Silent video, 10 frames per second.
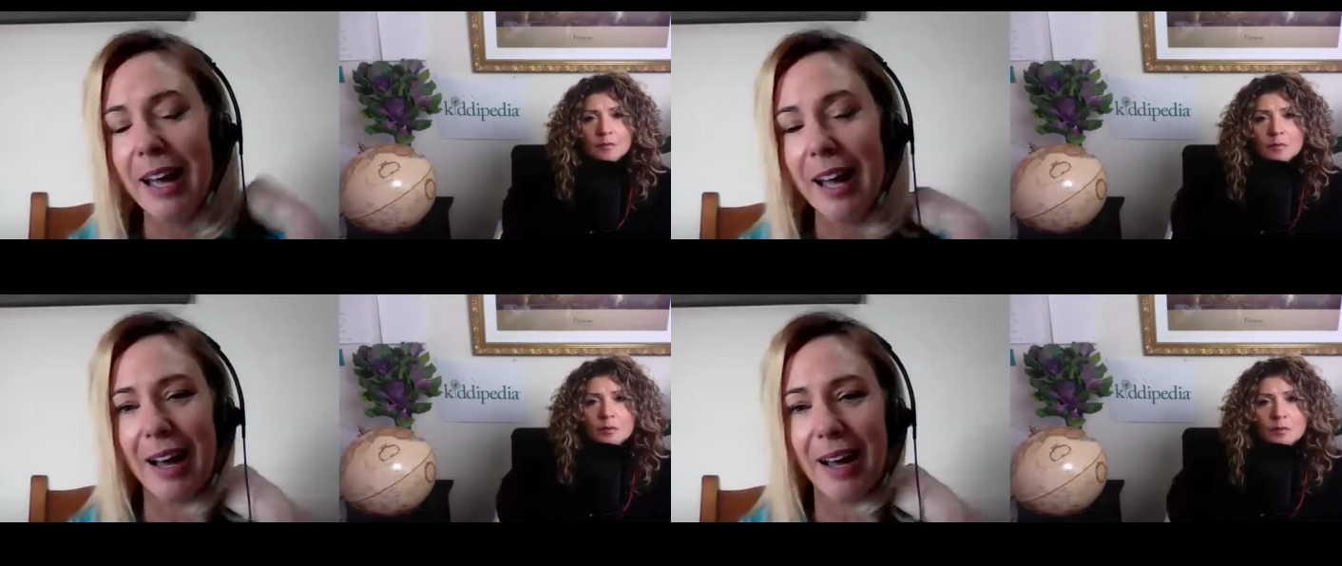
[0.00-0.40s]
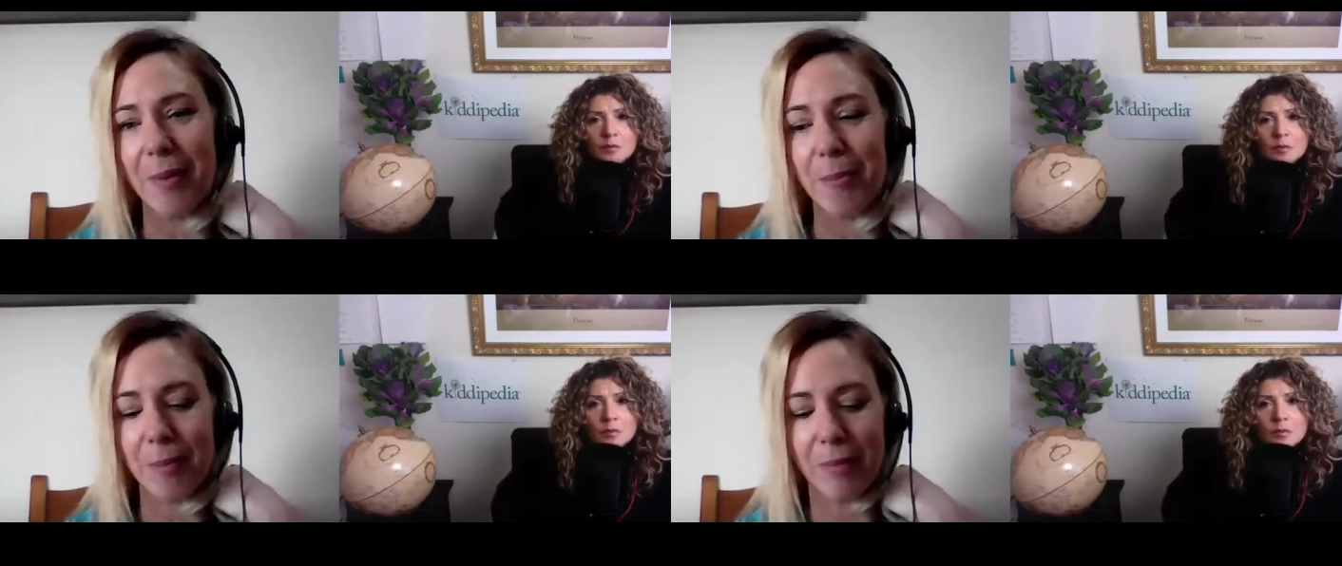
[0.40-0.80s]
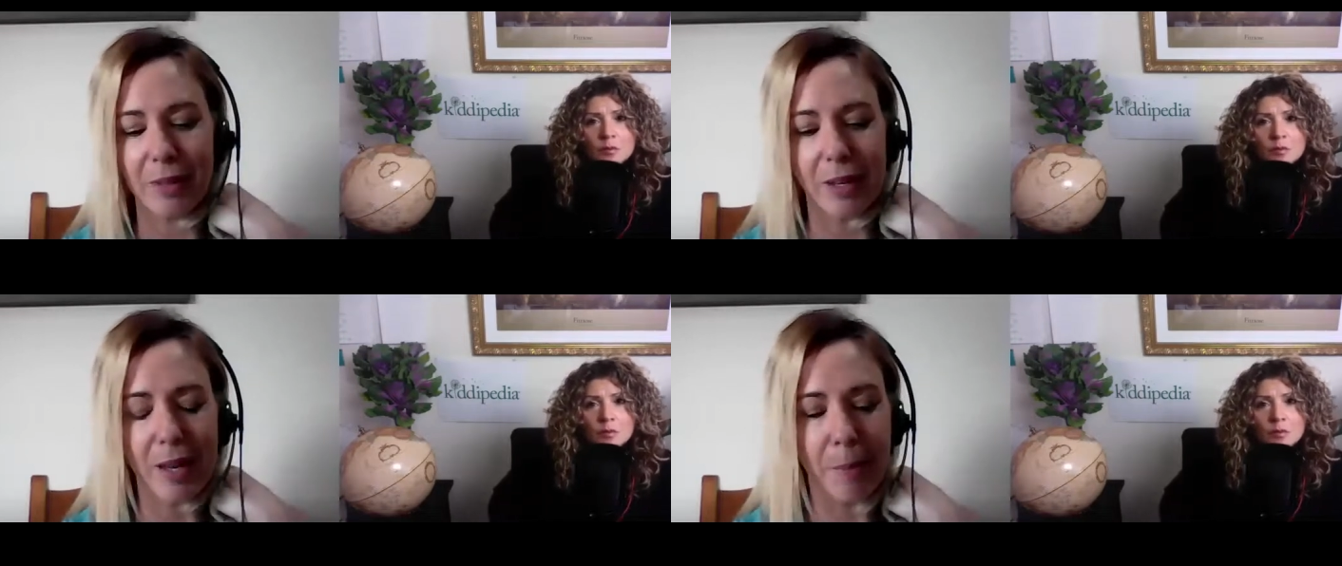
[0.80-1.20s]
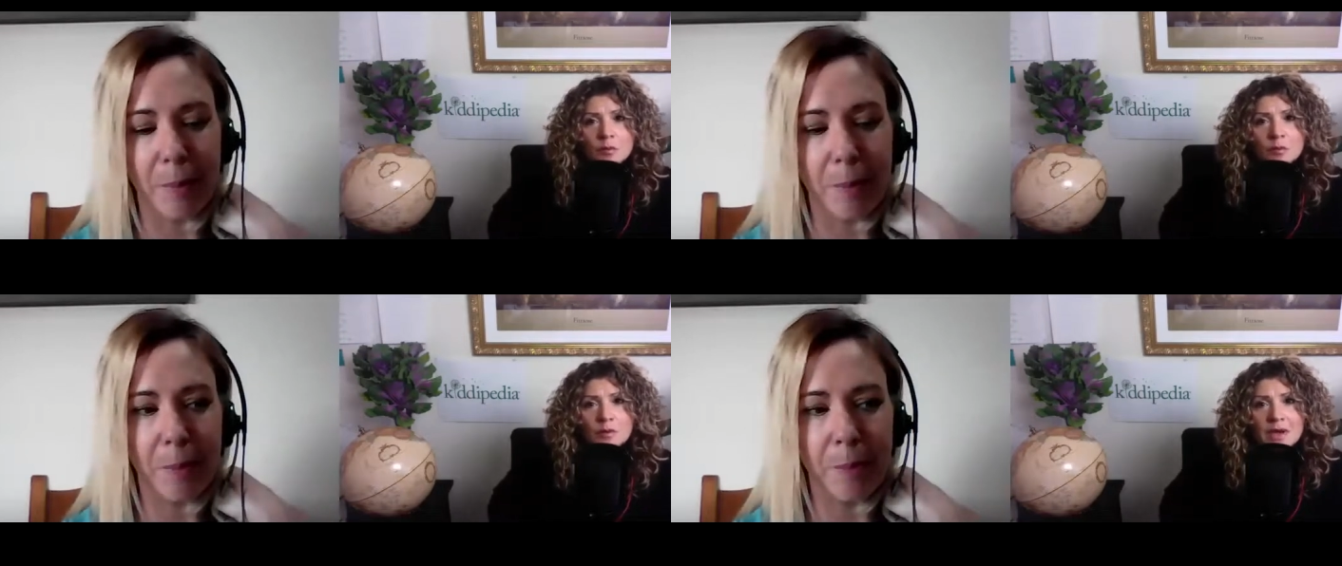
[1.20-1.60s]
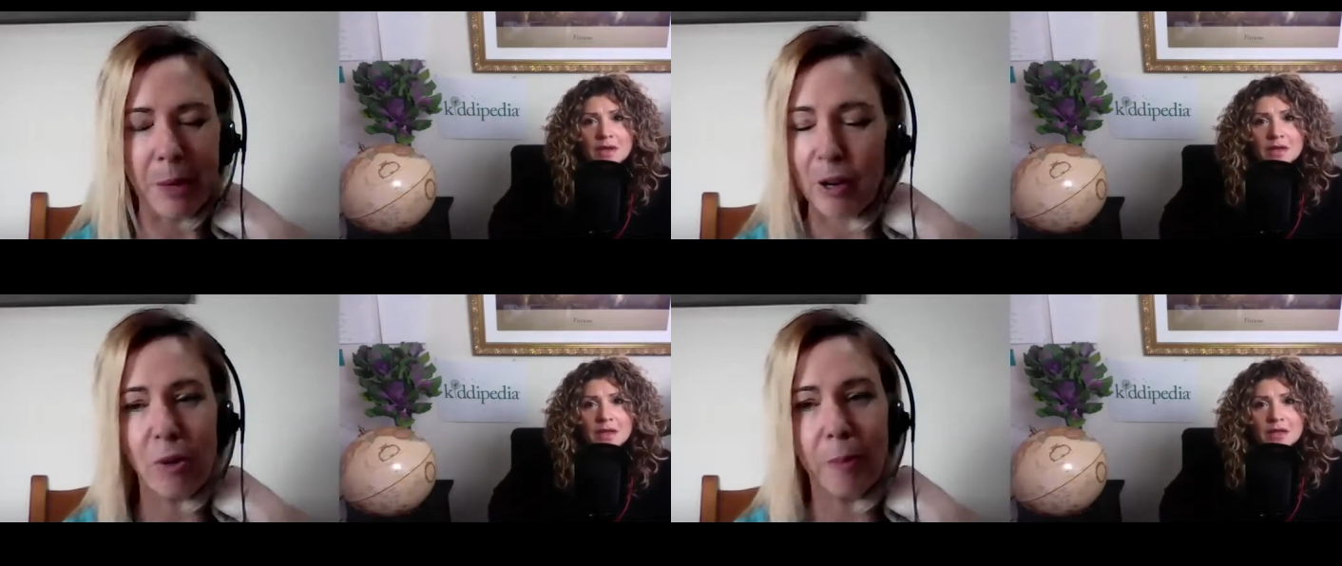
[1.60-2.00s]
Speaker 1: Um, but, and, but,
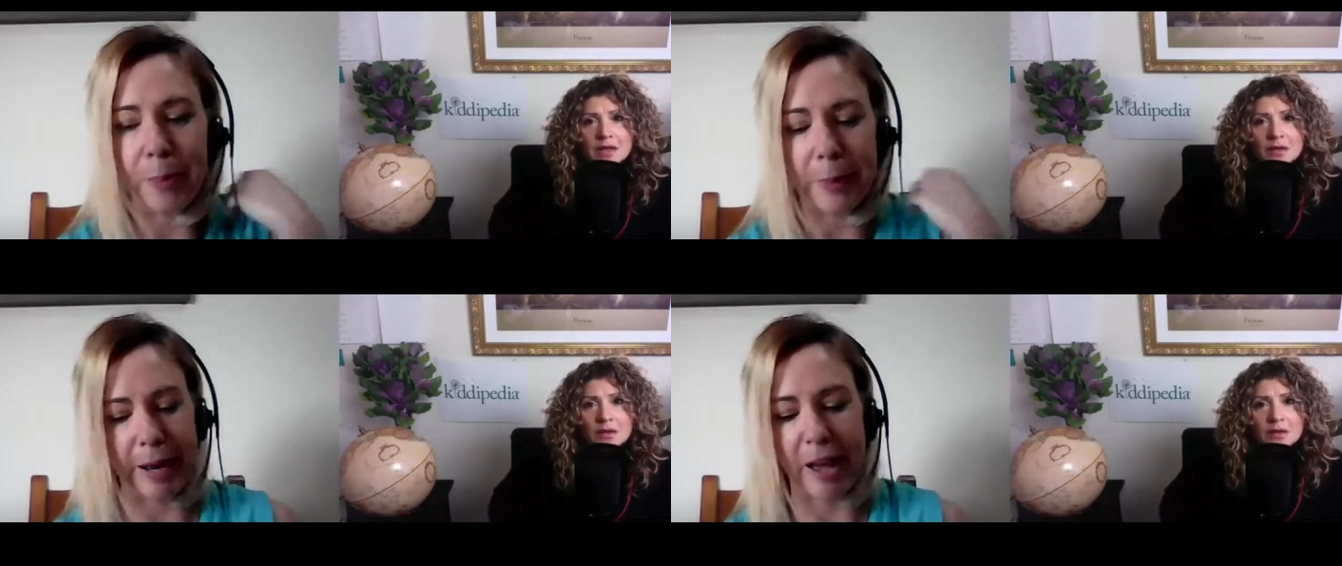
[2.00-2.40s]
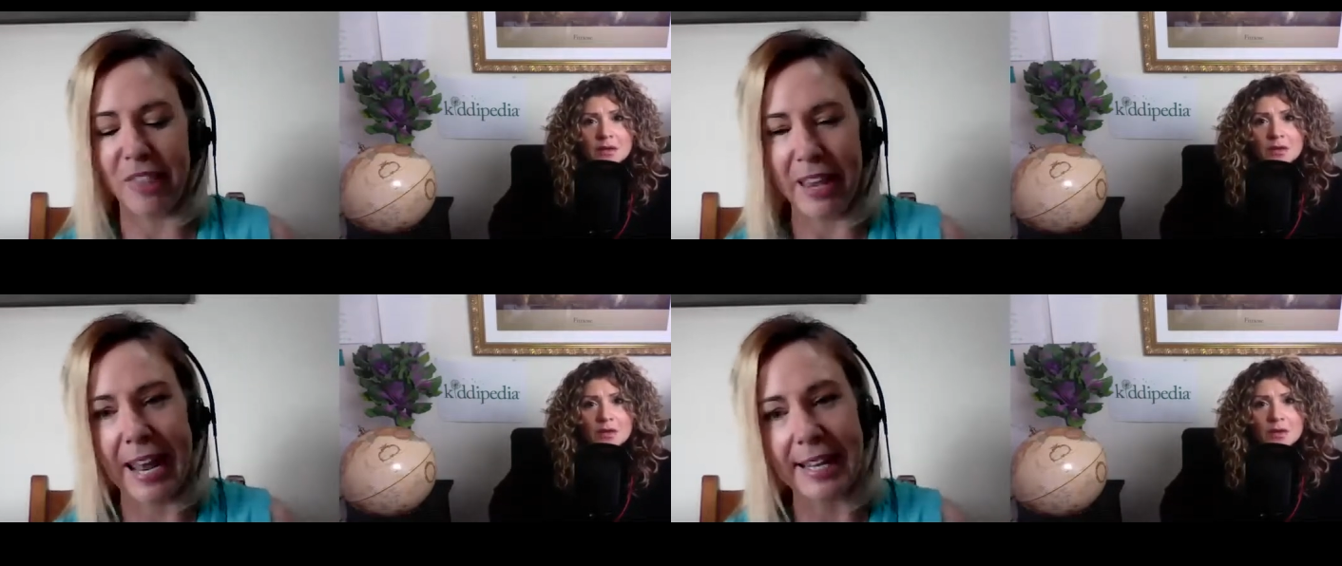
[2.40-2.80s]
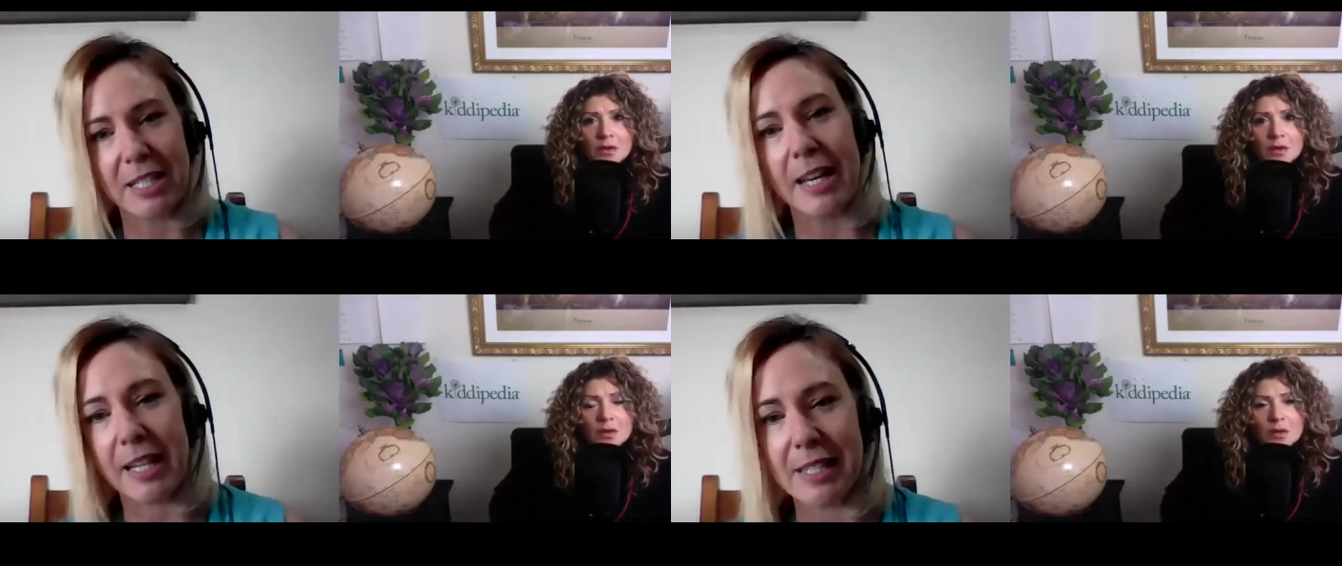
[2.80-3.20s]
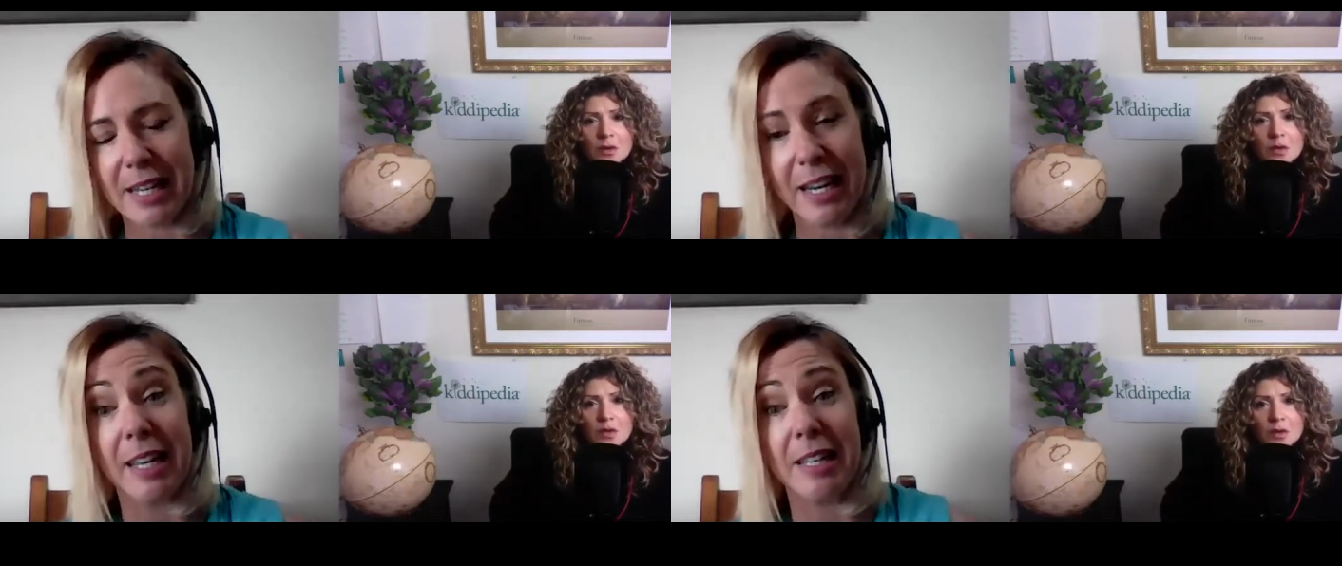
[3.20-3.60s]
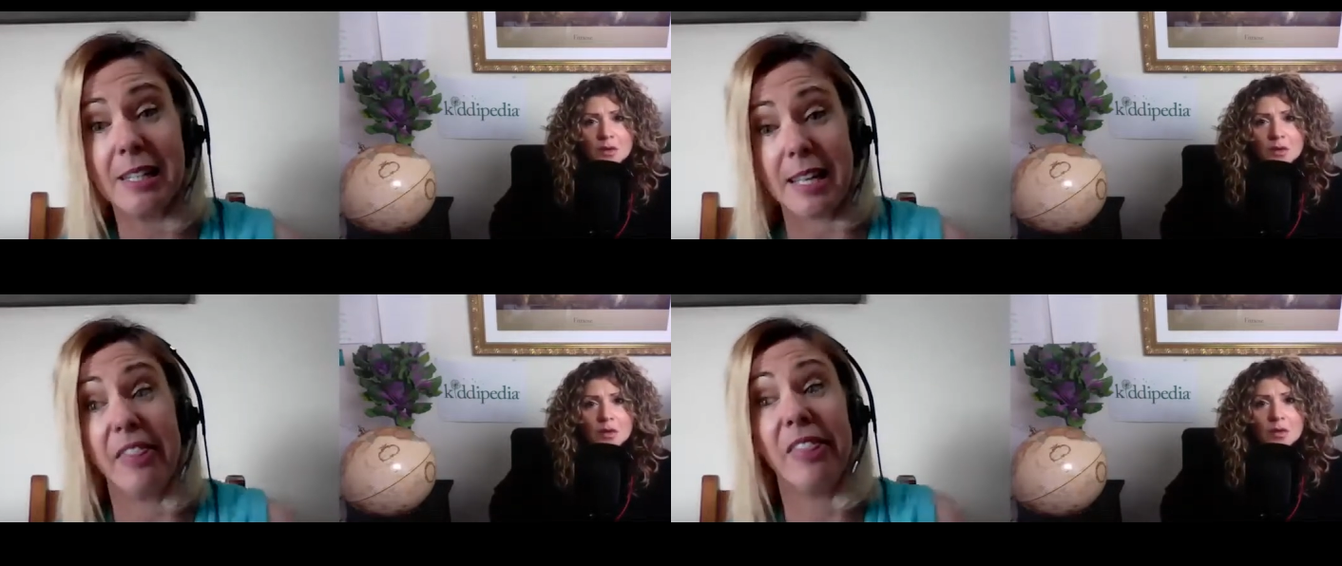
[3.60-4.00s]
I, and, but I then had to take a stand and
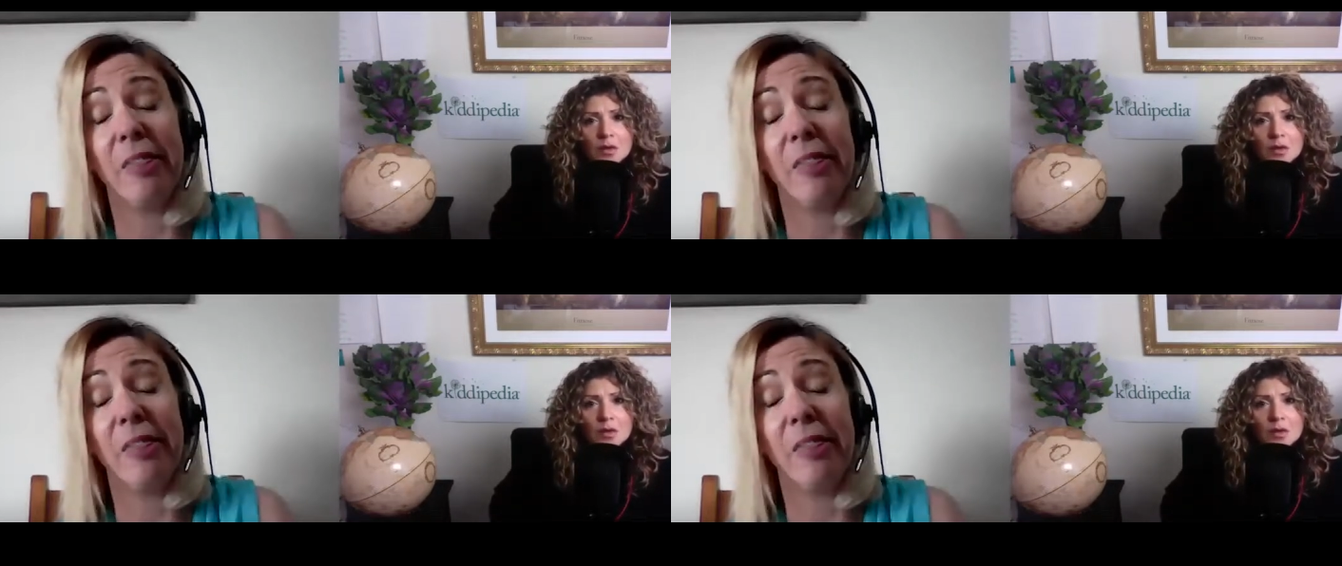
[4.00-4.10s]
say,